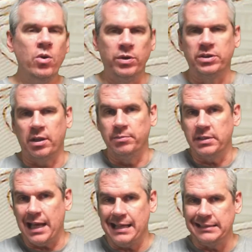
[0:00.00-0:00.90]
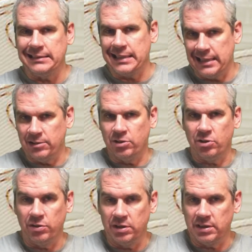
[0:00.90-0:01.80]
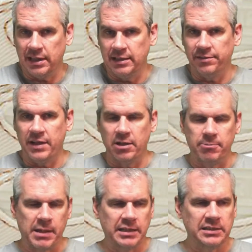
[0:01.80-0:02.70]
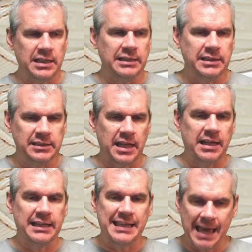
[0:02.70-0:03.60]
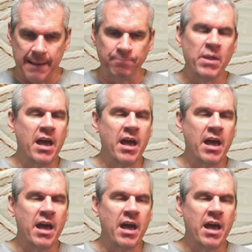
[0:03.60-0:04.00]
which which comes as standard on the side of Air Max 90s. And again,